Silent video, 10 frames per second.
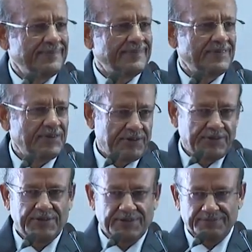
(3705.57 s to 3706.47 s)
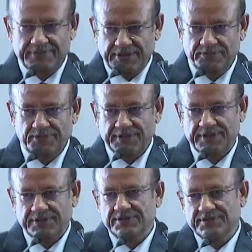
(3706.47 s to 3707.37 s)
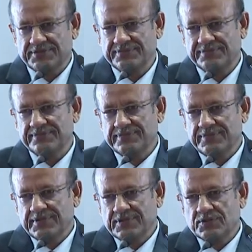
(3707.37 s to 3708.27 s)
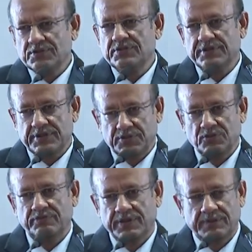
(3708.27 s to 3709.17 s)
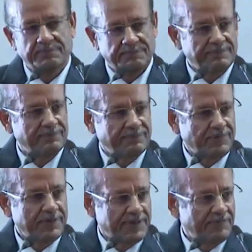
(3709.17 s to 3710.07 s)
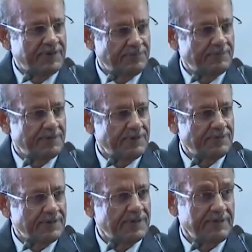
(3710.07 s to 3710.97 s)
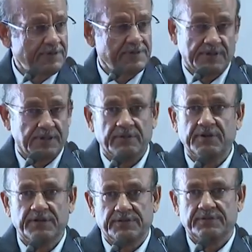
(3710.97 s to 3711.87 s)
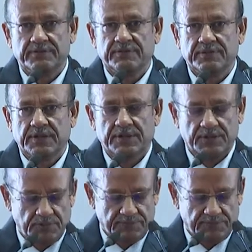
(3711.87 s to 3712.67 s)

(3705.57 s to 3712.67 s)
He had written advocate also. So this is a new way for advertisement basically, which is otherwise can't do.